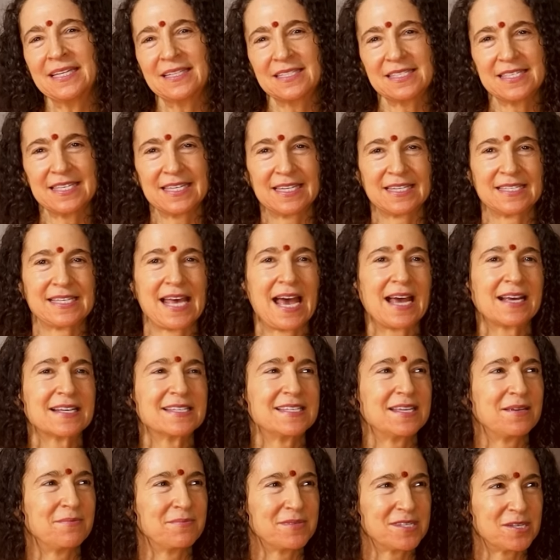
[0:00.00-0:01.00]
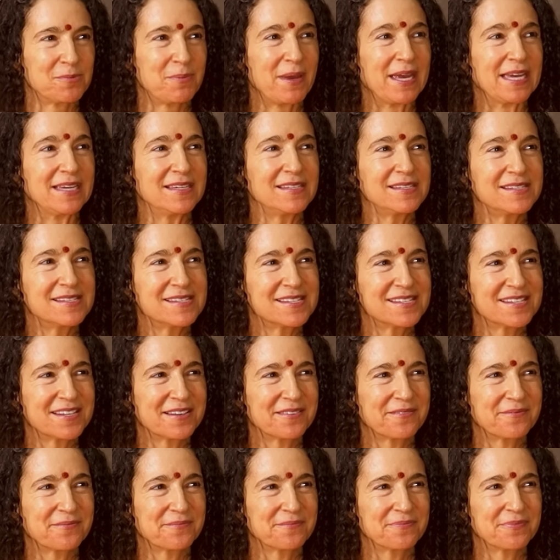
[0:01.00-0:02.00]
it's the exact same space.
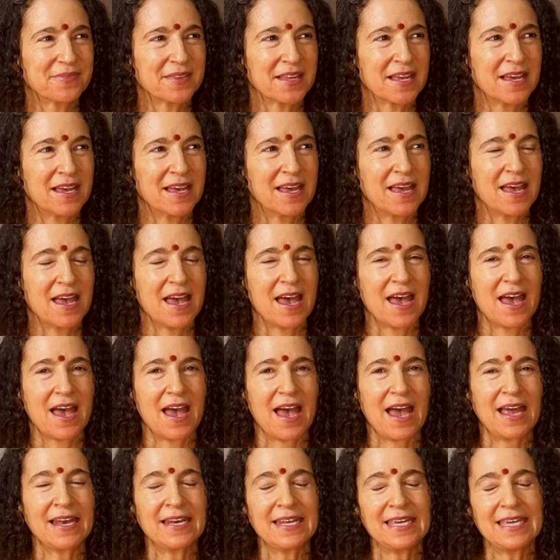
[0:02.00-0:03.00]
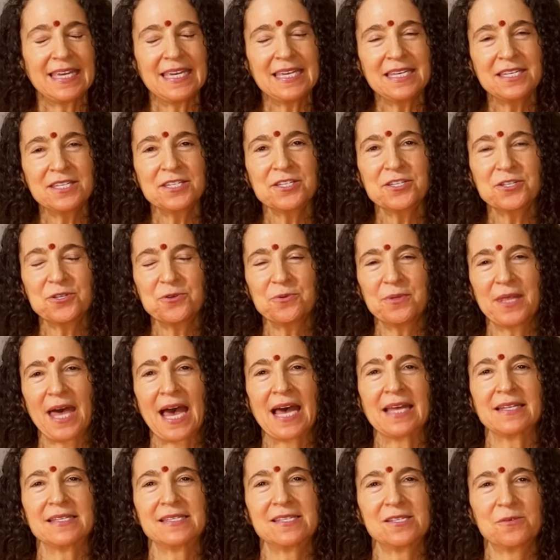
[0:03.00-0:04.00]
And into
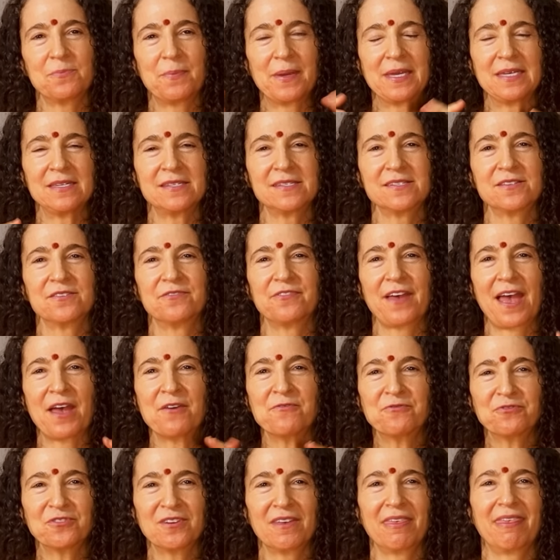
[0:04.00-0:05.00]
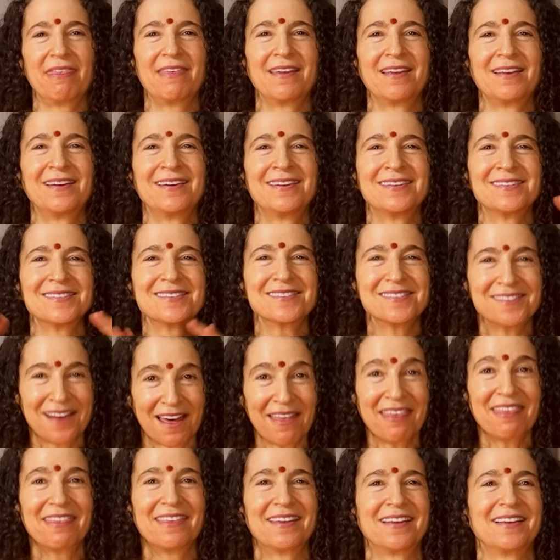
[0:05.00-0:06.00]
that space of everythingness,
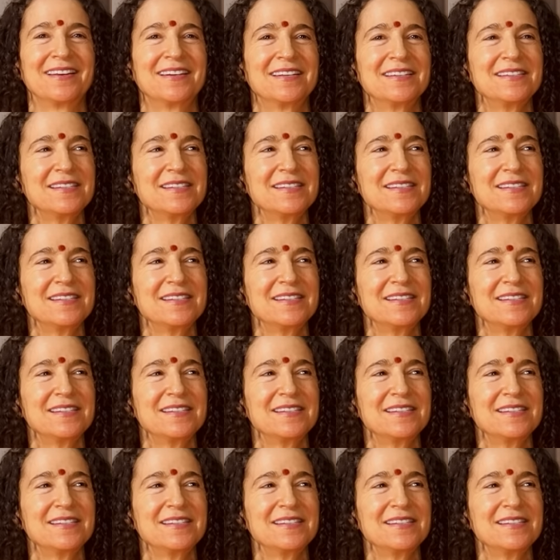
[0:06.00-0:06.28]
nothingness,